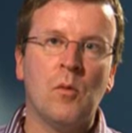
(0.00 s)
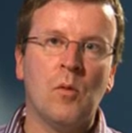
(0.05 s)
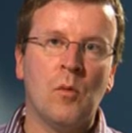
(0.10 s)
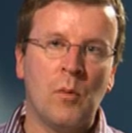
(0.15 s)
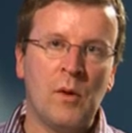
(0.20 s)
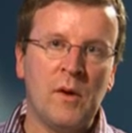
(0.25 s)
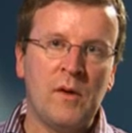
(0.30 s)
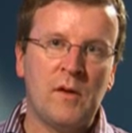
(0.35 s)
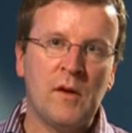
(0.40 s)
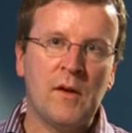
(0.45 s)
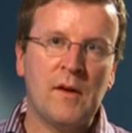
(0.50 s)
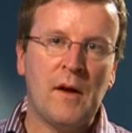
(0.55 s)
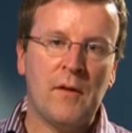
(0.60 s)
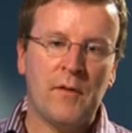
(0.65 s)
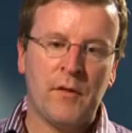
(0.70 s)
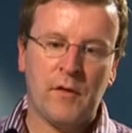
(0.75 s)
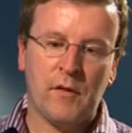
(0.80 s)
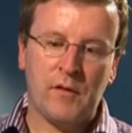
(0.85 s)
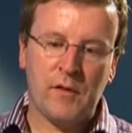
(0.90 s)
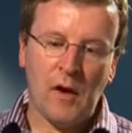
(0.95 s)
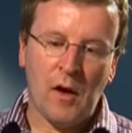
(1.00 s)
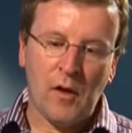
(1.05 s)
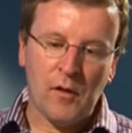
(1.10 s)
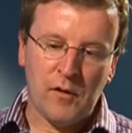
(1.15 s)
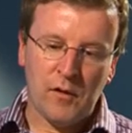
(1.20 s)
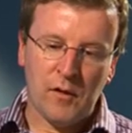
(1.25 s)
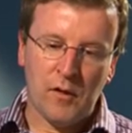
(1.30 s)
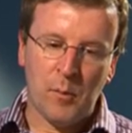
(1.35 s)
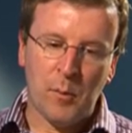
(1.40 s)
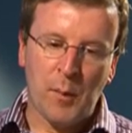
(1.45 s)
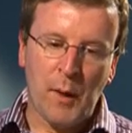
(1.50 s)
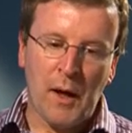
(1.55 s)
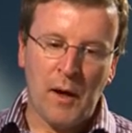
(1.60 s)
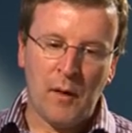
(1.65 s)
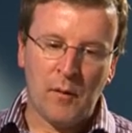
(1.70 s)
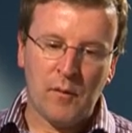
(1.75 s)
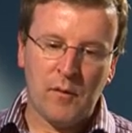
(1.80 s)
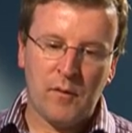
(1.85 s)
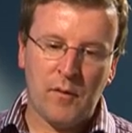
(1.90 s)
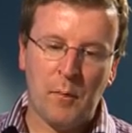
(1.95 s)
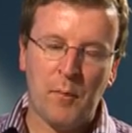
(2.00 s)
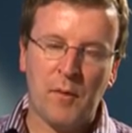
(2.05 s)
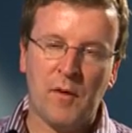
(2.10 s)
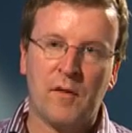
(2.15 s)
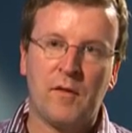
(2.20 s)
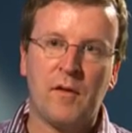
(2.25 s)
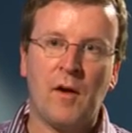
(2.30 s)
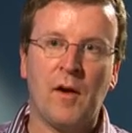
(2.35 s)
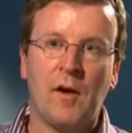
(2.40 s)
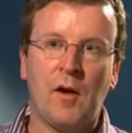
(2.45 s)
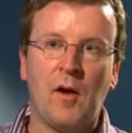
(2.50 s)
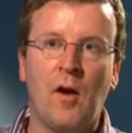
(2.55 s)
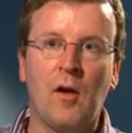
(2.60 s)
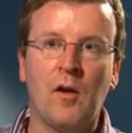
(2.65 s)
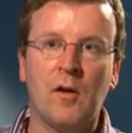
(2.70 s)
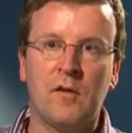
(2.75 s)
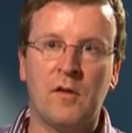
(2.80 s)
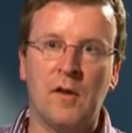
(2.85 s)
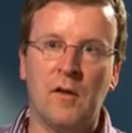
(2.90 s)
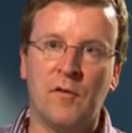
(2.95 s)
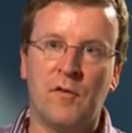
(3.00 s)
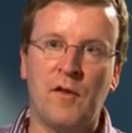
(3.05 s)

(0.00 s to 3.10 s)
We did have a discussion about some of the psychology.